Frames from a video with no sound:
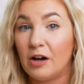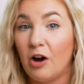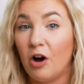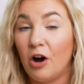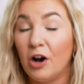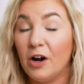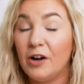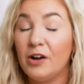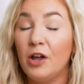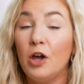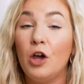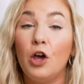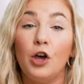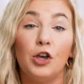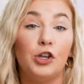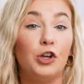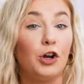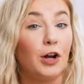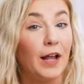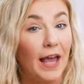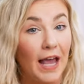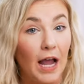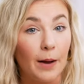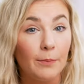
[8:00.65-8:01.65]
card,
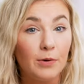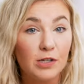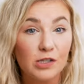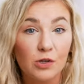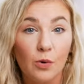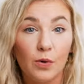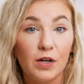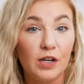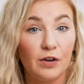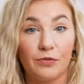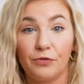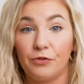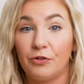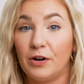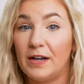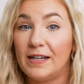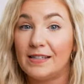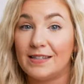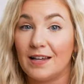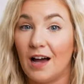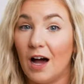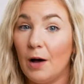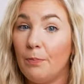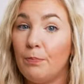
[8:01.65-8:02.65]
your camera's going to
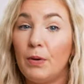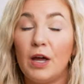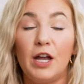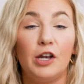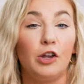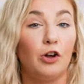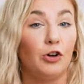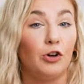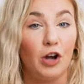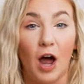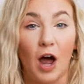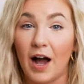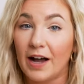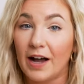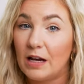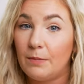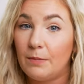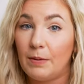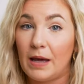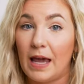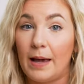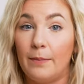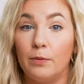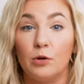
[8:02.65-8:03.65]
freeze up and you're not gonna
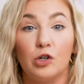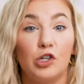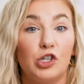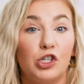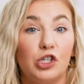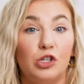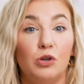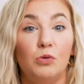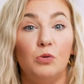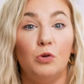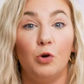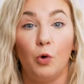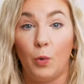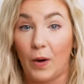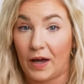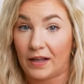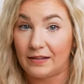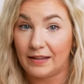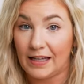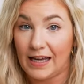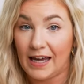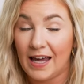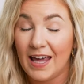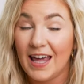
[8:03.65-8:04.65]
be able to shoot
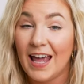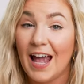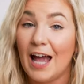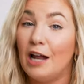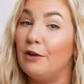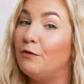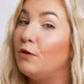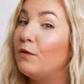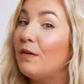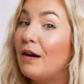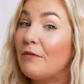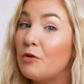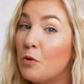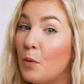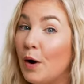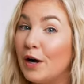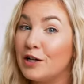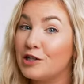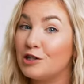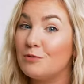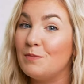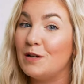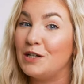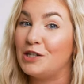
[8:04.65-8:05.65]
quickly. And if you've ever
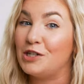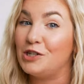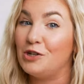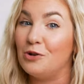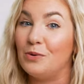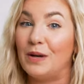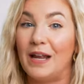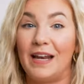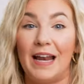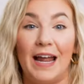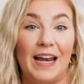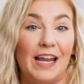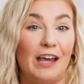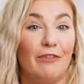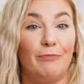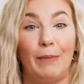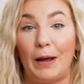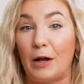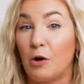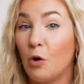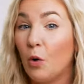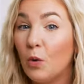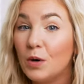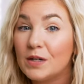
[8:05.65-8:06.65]
watched me shoot in any of my
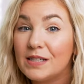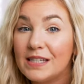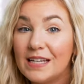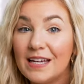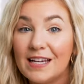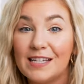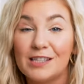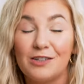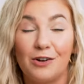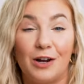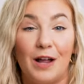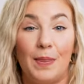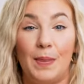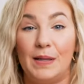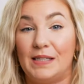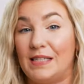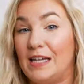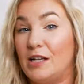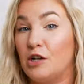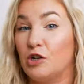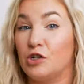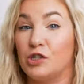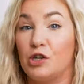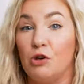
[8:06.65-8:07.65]
courses or in the
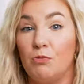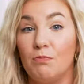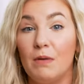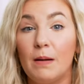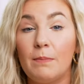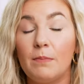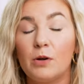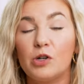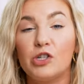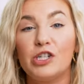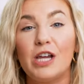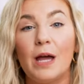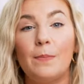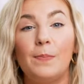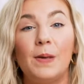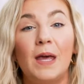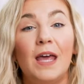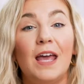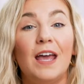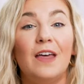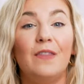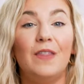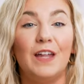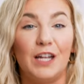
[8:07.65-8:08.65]
Senior Scoop membership,
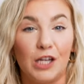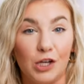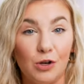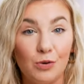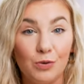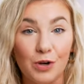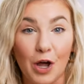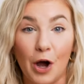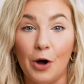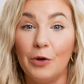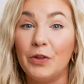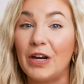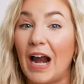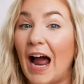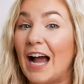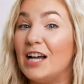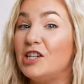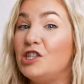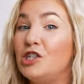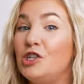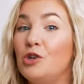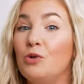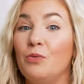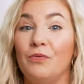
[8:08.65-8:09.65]
then you know that I
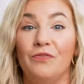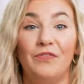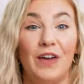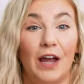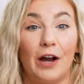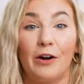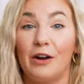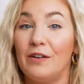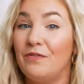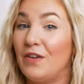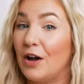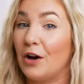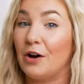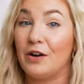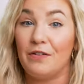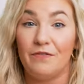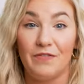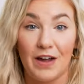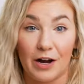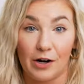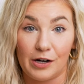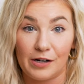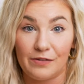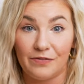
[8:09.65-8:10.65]
shoot very, very,
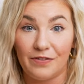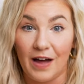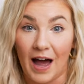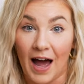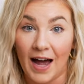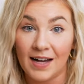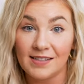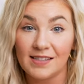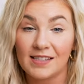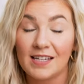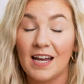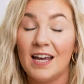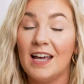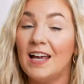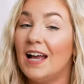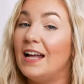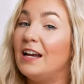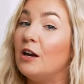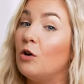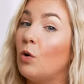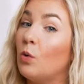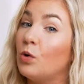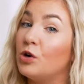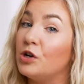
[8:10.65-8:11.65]
very fast. And
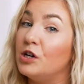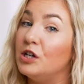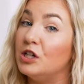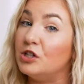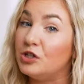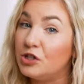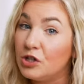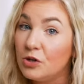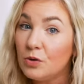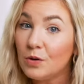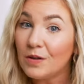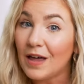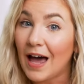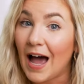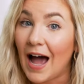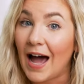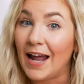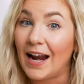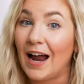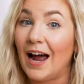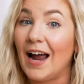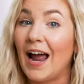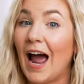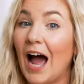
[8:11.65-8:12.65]
in order to do
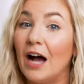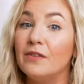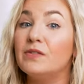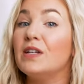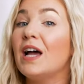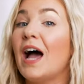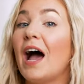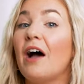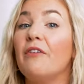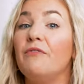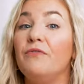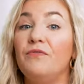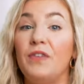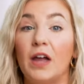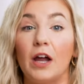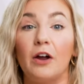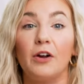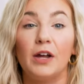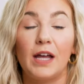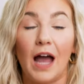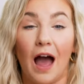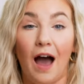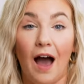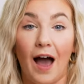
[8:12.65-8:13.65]
that, I have to have
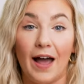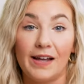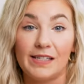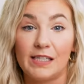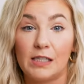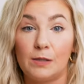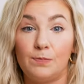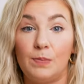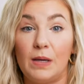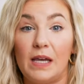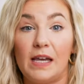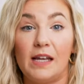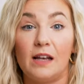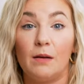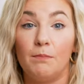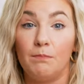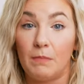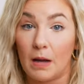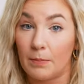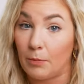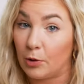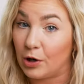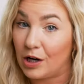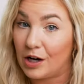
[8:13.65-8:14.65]
very high speed
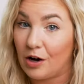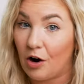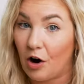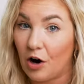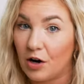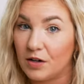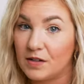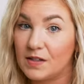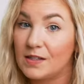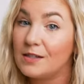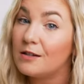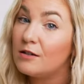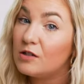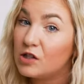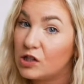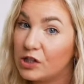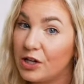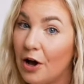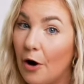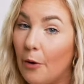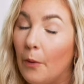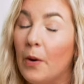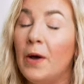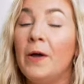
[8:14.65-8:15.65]
memory cards.
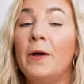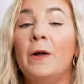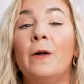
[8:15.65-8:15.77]
So